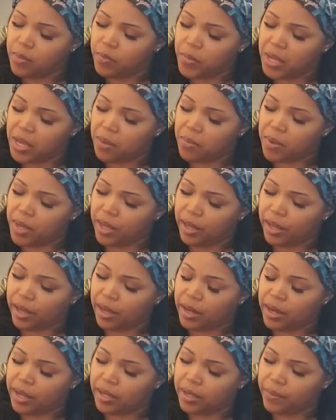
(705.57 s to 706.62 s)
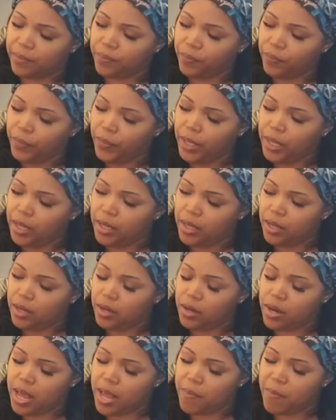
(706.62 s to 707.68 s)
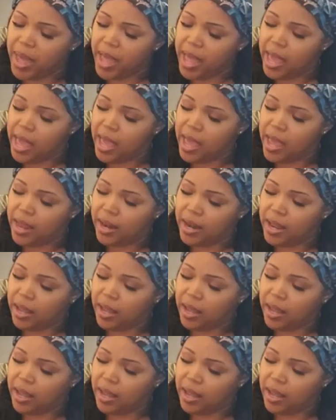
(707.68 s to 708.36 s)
Baby, they are they mad?